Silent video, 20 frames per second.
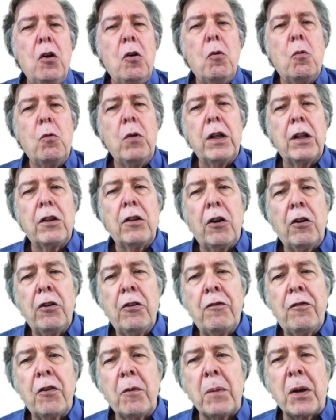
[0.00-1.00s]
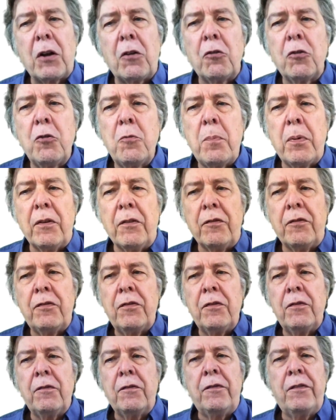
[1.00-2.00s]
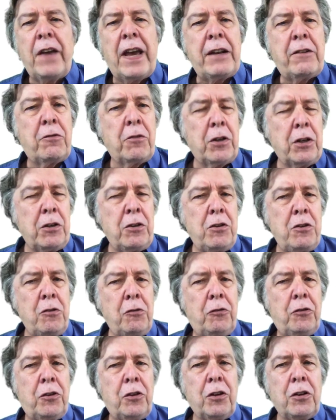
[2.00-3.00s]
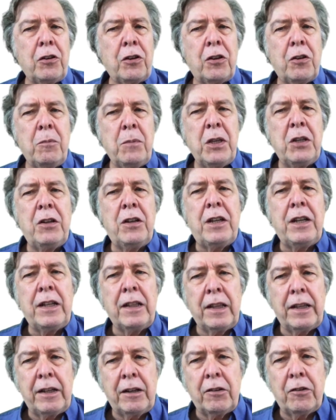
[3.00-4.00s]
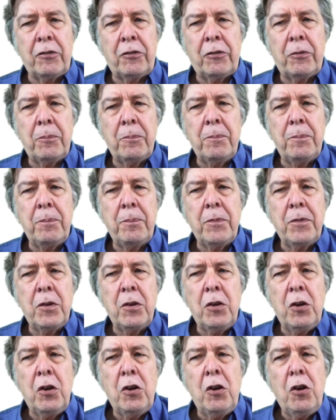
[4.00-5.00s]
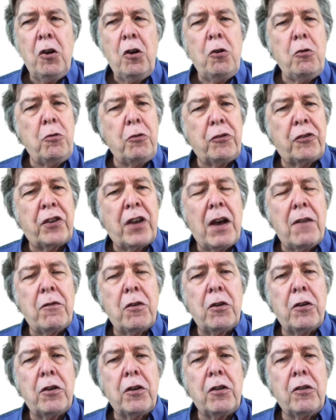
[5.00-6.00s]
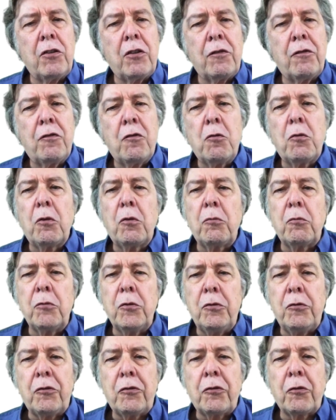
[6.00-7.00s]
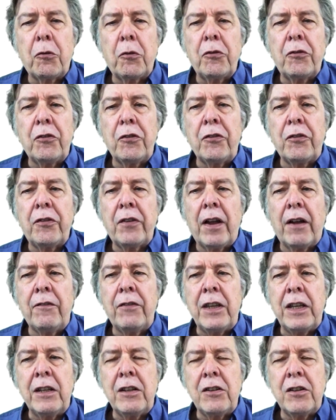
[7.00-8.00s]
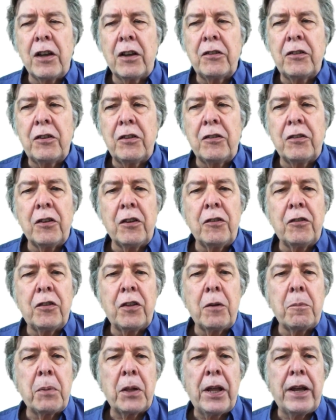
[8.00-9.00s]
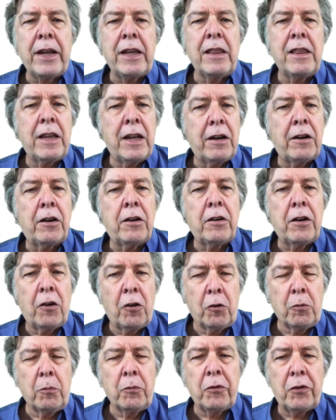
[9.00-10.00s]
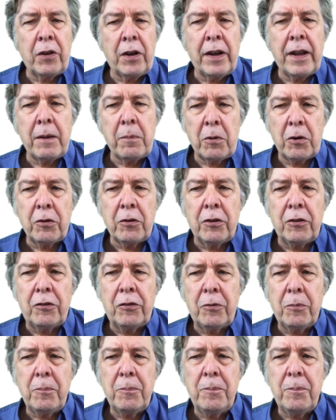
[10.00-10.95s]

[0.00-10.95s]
We'll learn from a group of veteran Houston community leaders who discovered the 4 root sources of the injustices that plague their homes and neighborhoods.